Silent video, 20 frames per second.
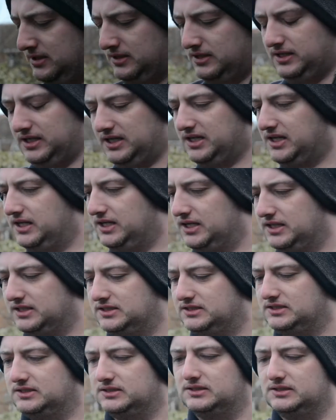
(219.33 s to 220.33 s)
I
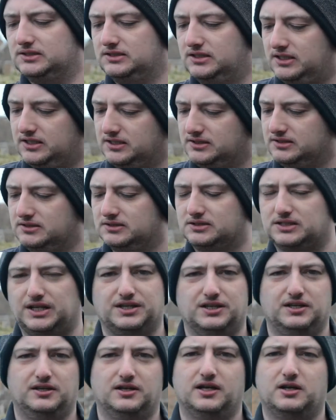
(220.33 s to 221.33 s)

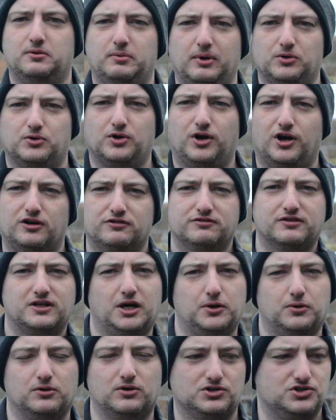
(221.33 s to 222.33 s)
think you get about half an
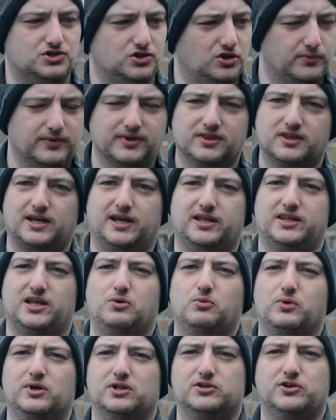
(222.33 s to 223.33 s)
hour or so with that
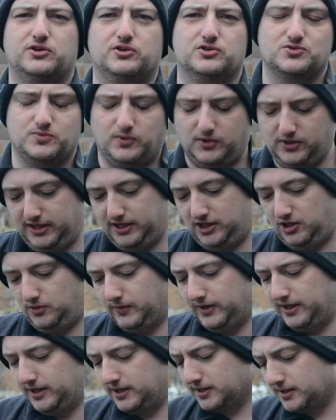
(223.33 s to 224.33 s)
Wilco's one
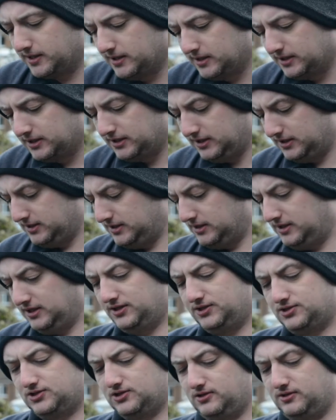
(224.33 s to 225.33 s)
anyway.
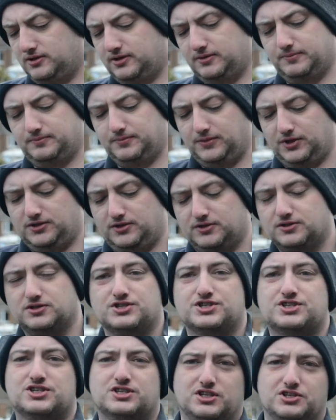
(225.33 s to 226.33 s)
So
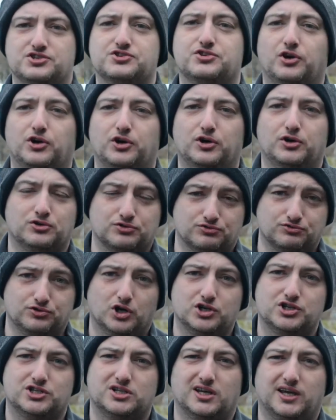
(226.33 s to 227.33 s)
there's no
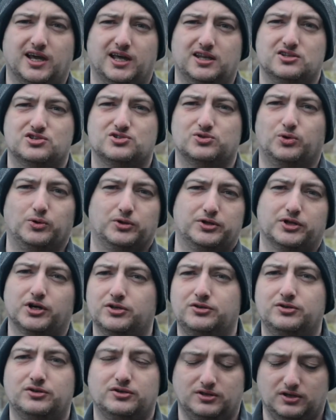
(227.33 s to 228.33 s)
rush to get this all done.
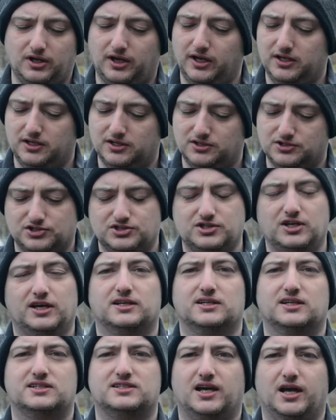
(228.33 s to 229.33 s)
You can just take
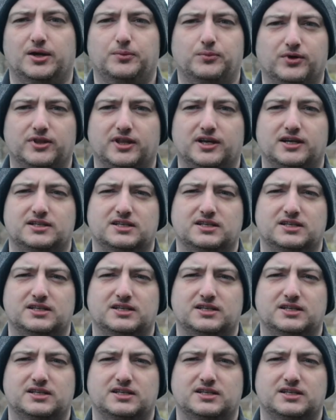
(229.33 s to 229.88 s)
your time with it.